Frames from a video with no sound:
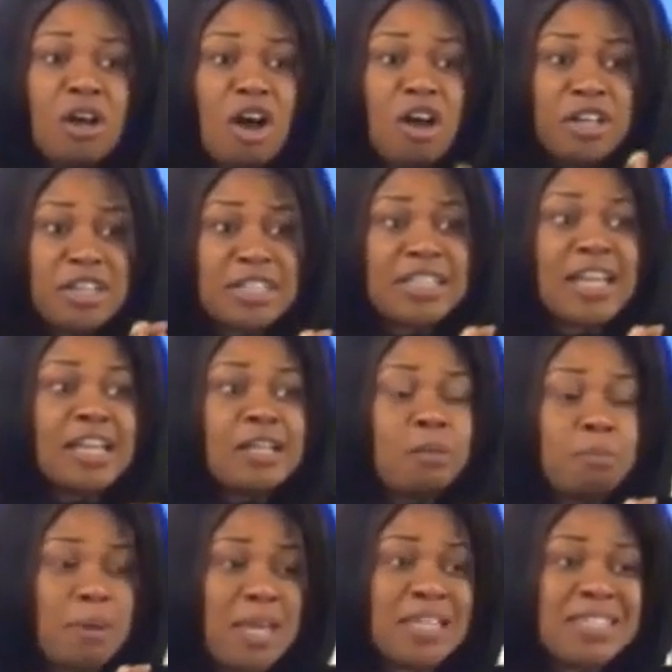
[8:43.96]
on a daily
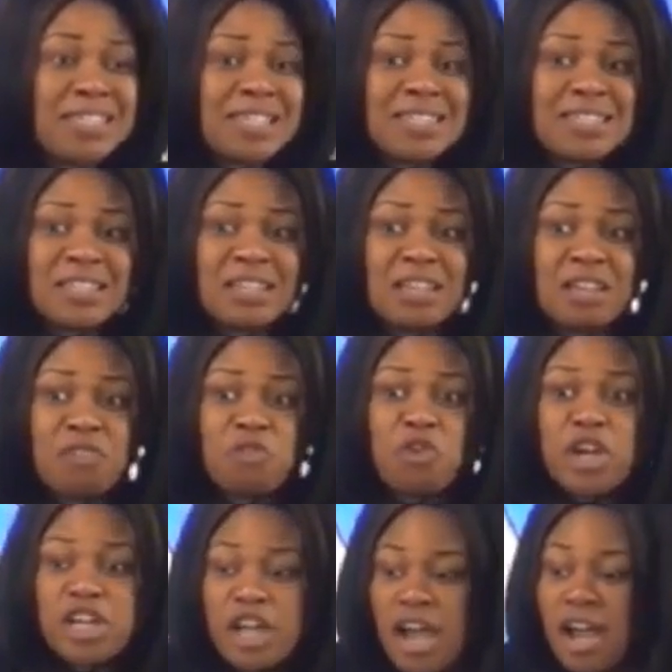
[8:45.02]
basis, if
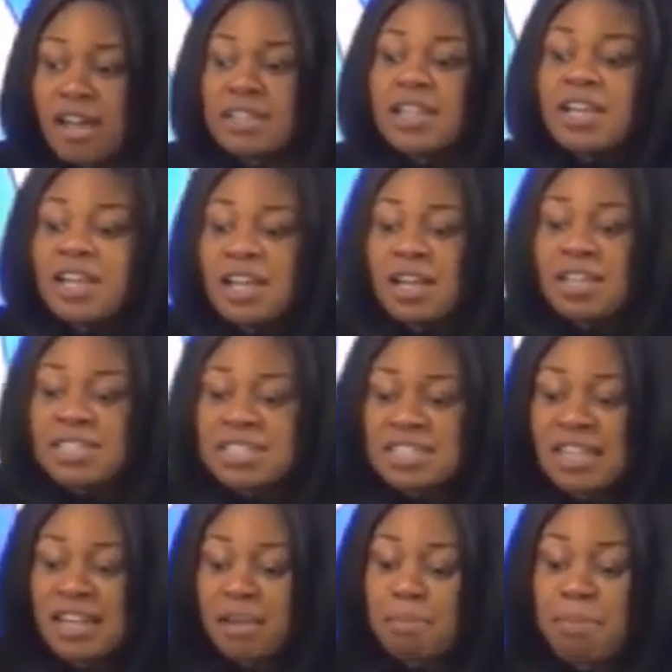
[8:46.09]
we're not
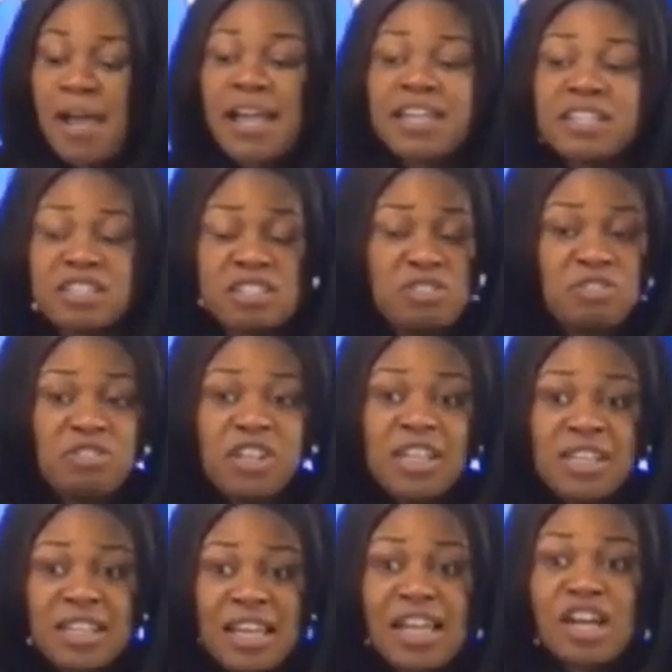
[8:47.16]
sitting by his
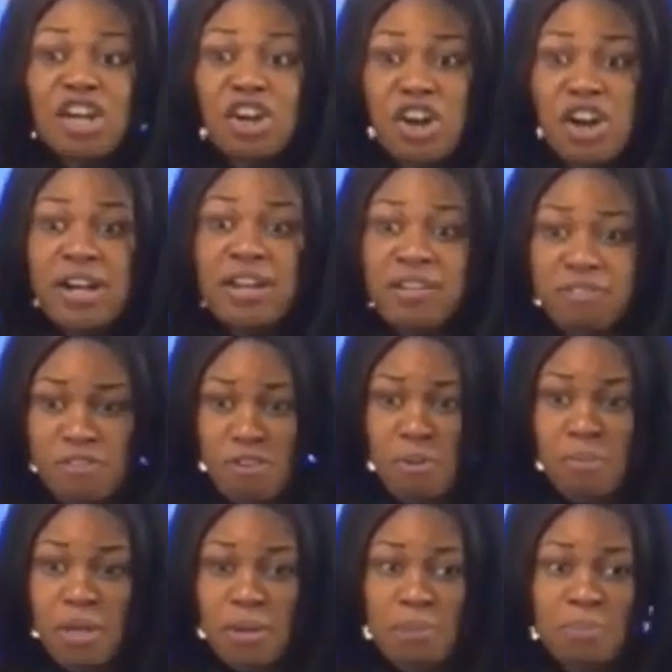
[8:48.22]
feet and learning
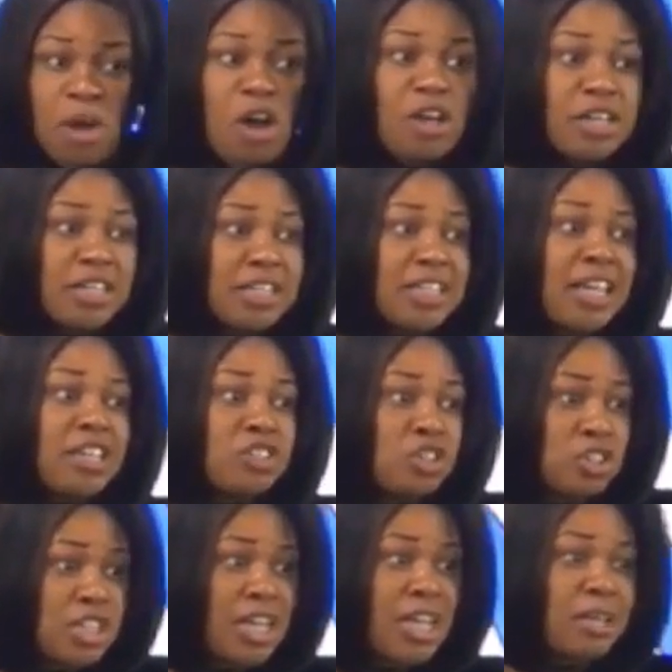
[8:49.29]
from him on a day
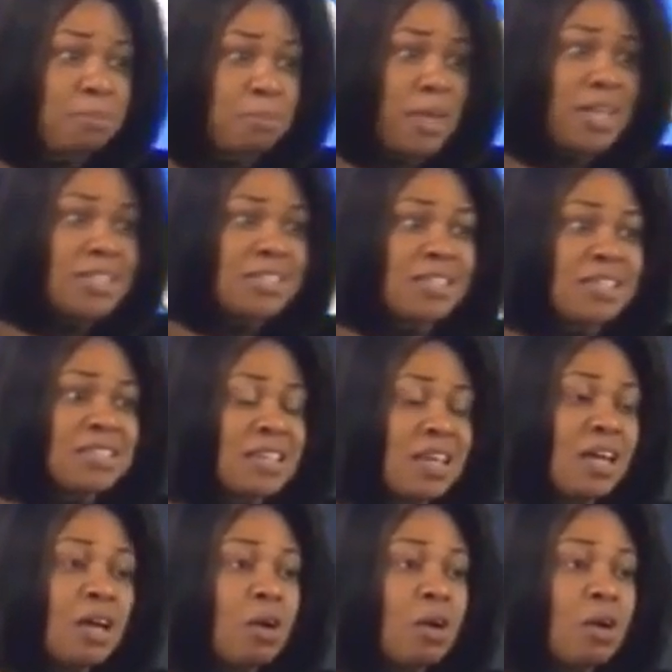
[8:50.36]
to daily basis,